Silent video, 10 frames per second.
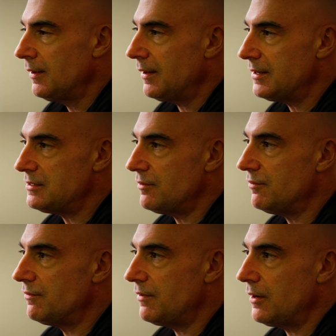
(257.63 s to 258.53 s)
Is a
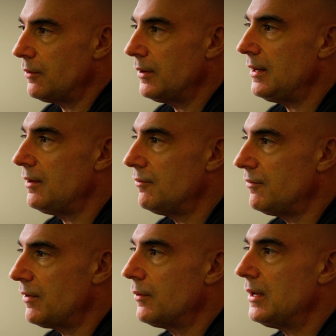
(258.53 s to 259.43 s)
very,
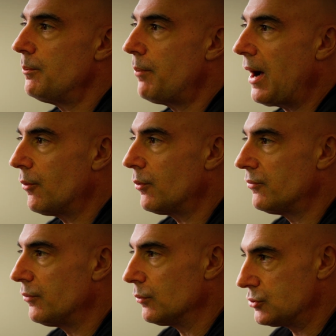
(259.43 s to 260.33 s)
very
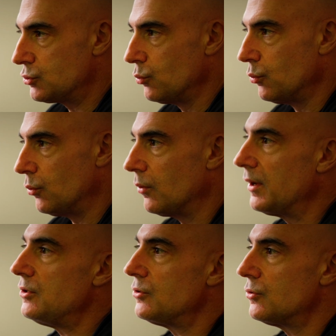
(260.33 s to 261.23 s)
powerful tool
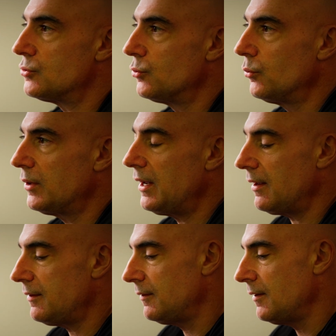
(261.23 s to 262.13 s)
in your
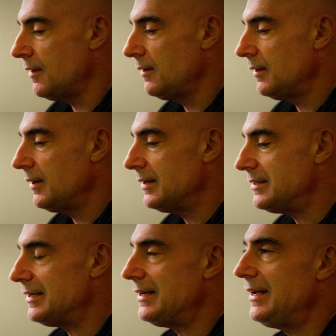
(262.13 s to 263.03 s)
toolkit to
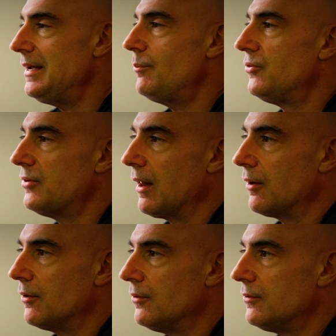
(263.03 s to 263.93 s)
keep
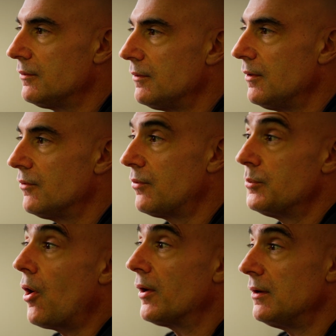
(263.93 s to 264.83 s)
sellers from
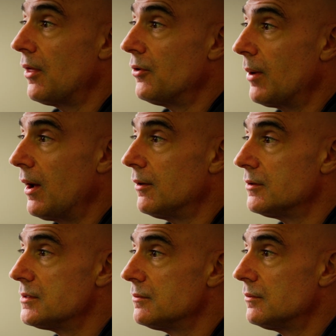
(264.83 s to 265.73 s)
talking to other
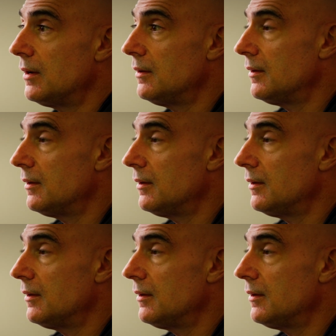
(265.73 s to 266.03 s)
buyers, right?